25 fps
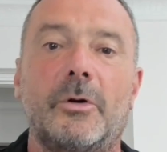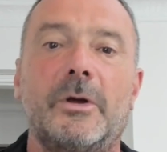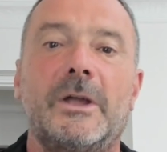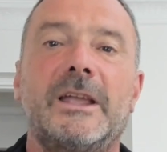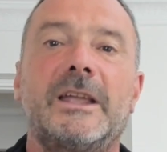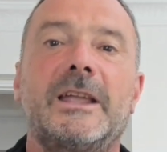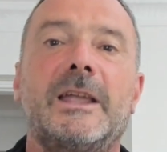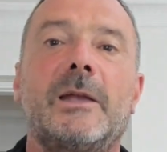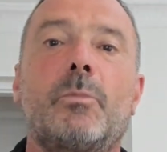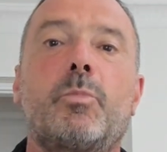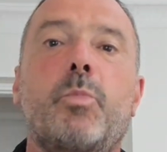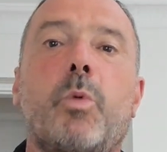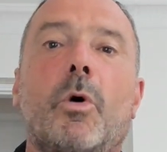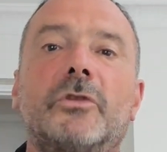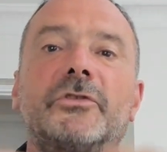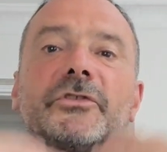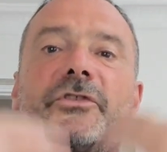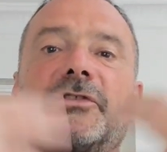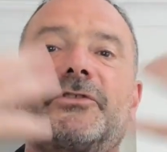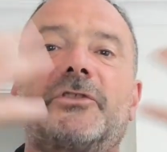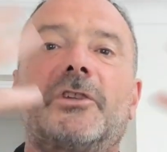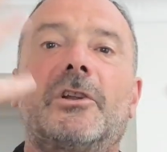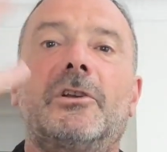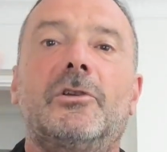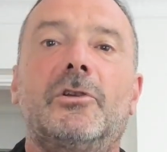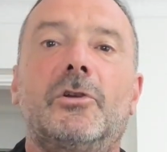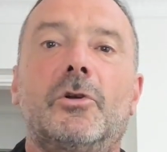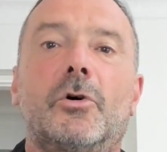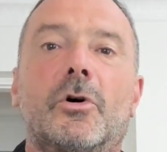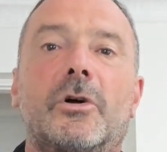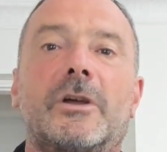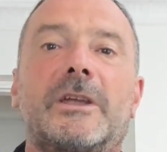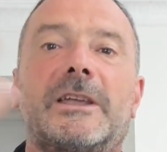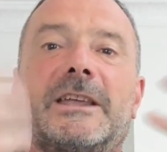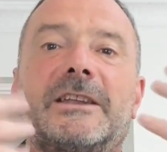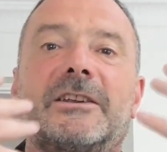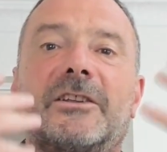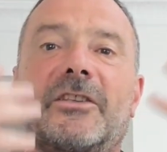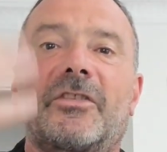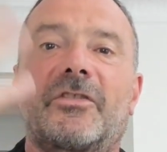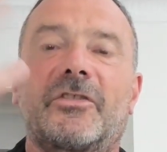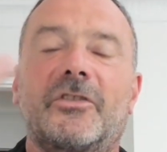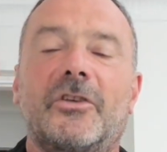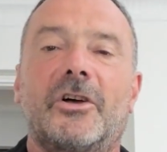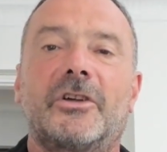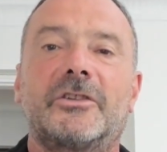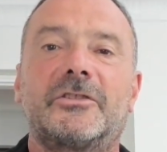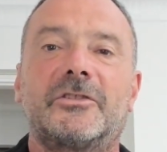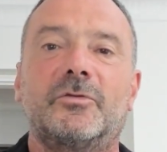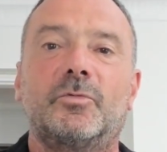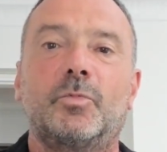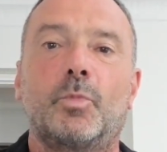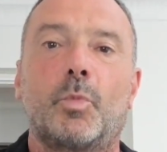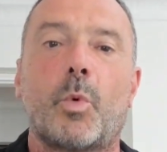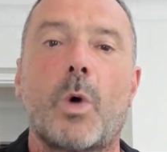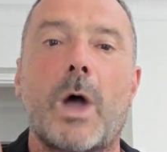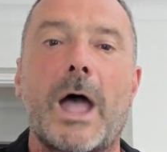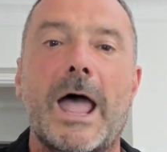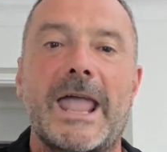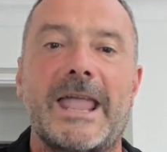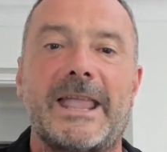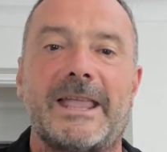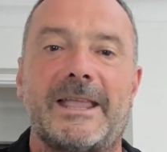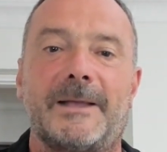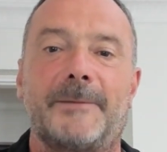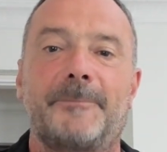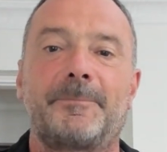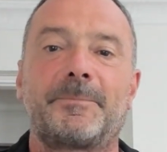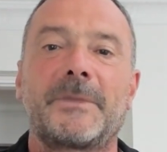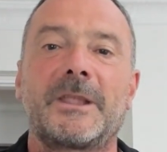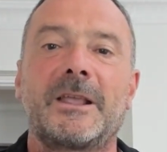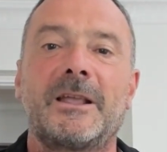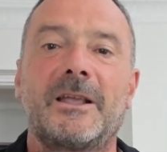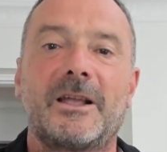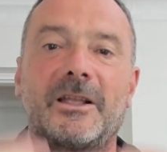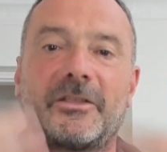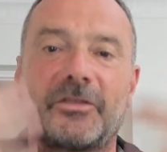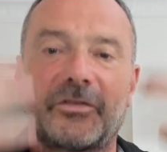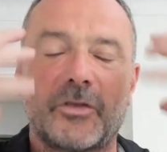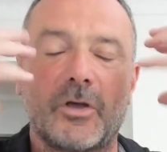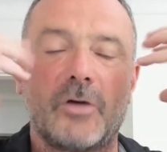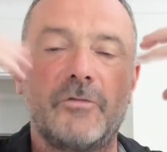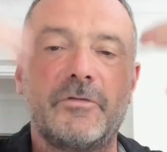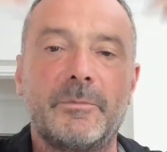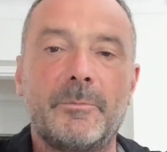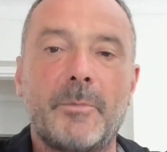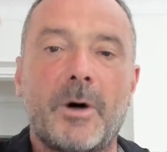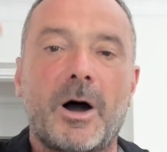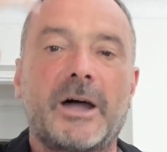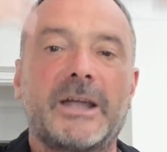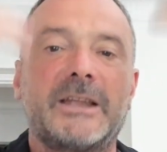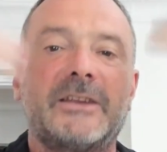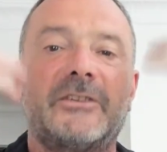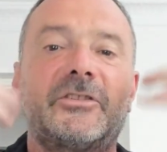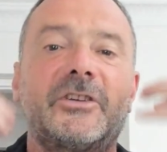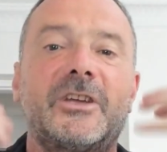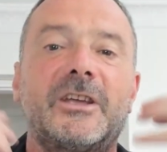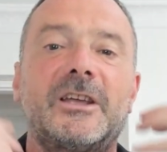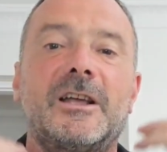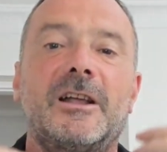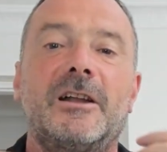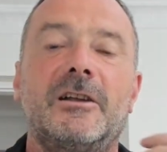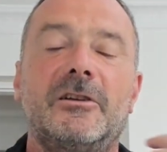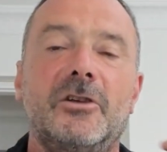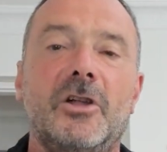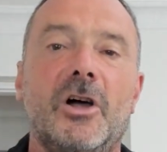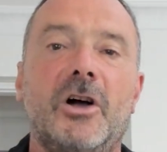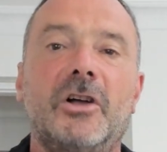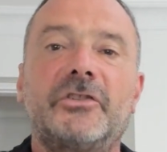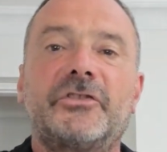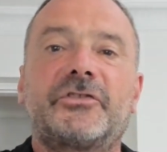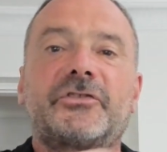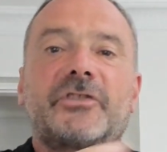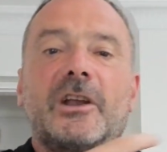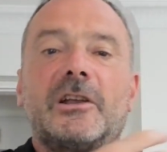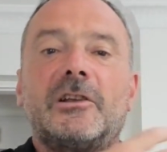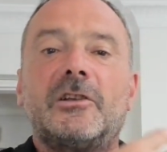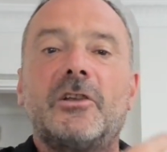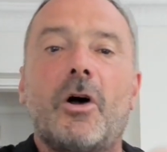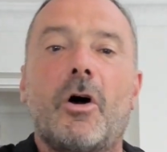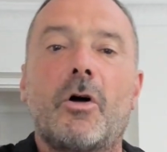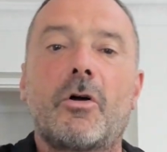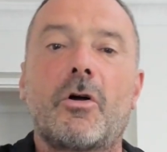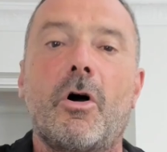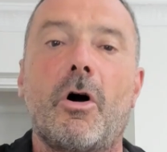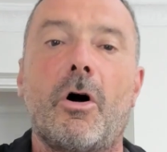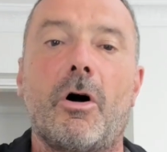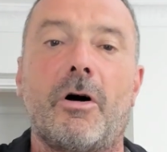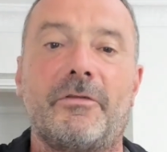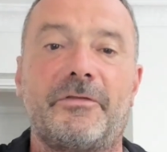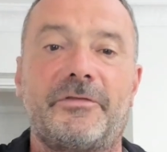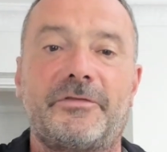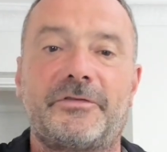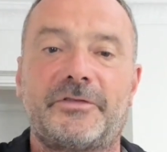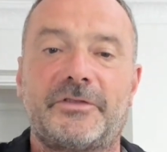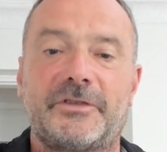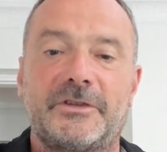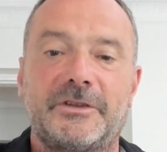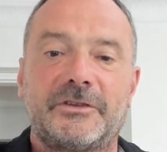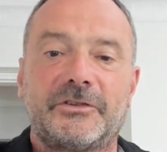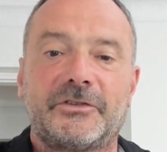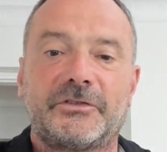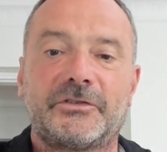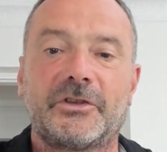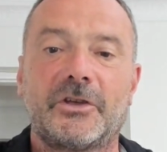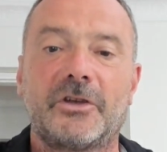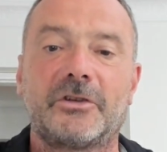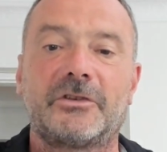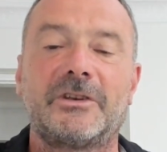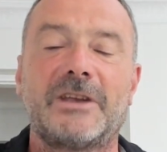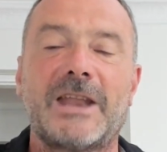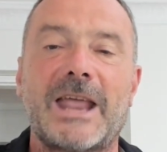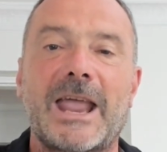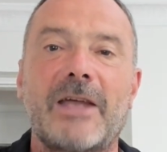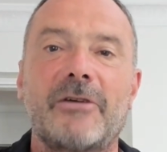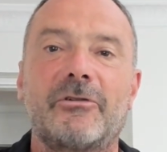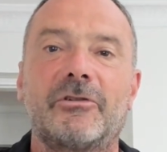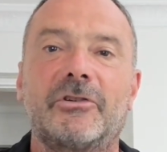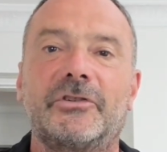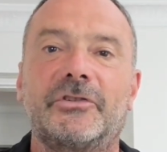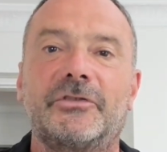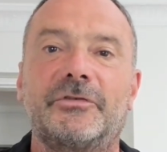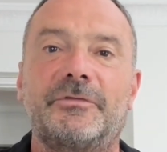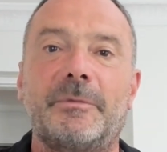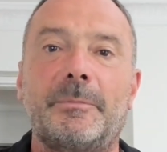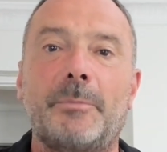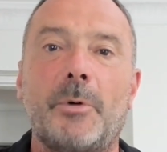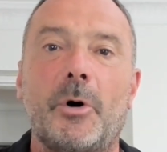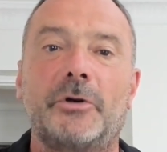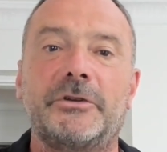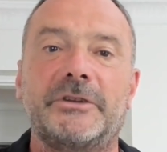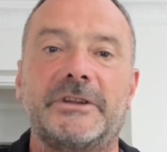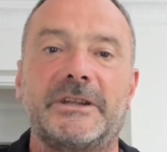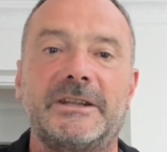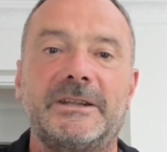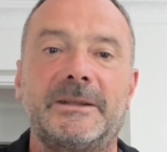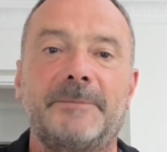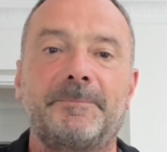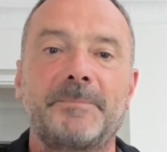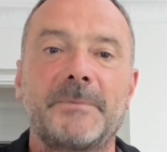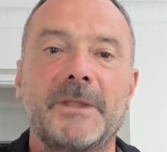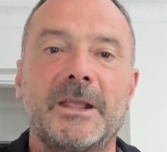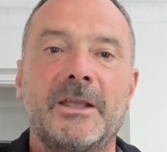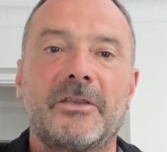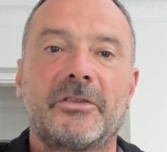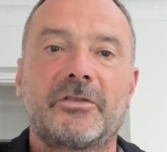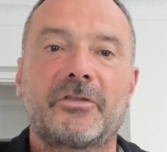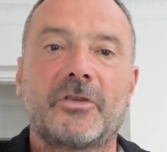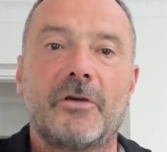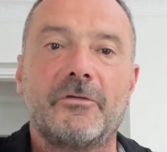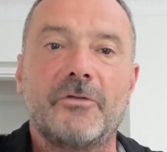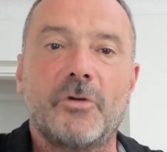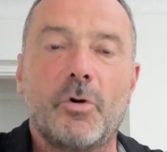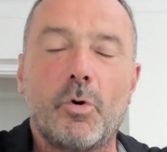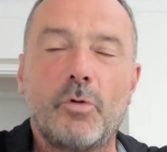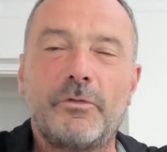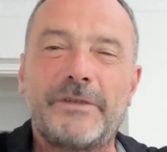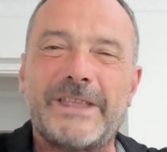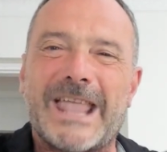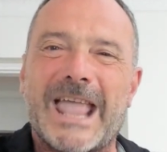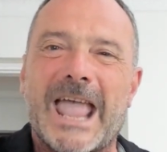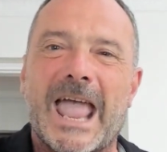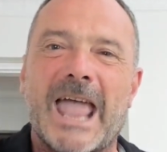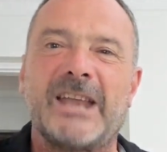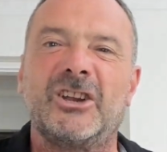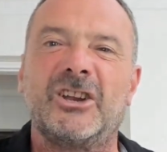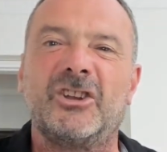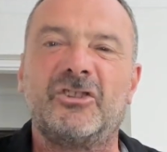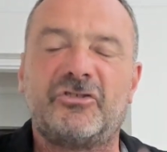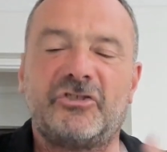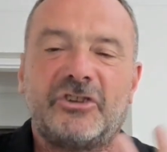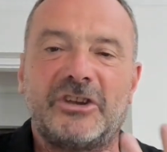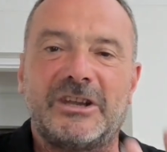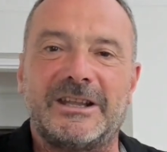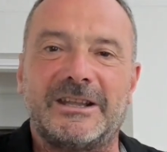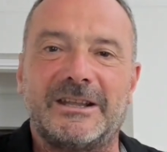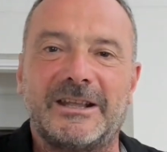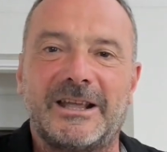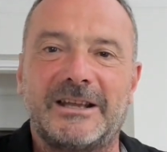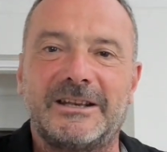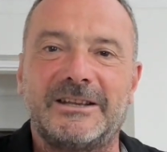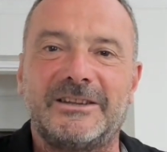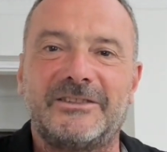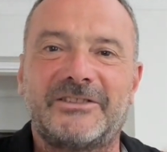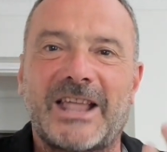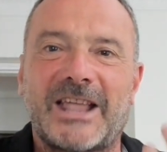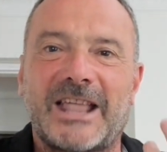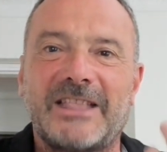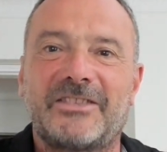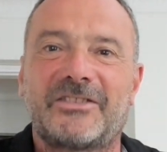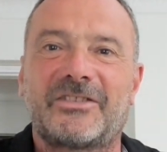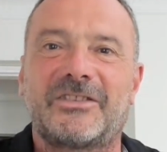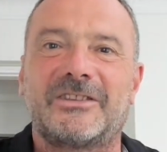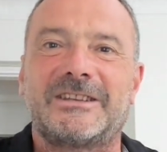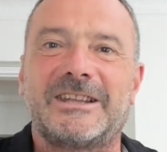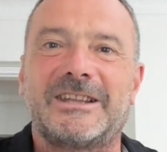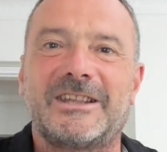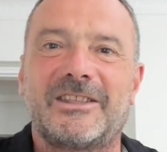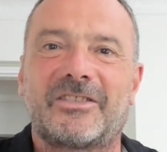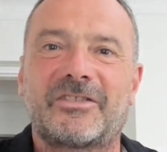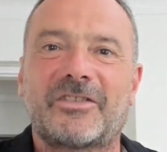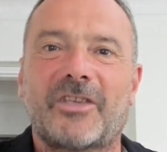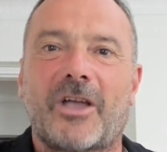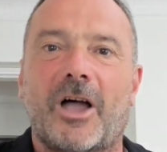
It wants to look in a certain way. And so the mind learns to lock off certain areas of the body so that all the energy and intensity inside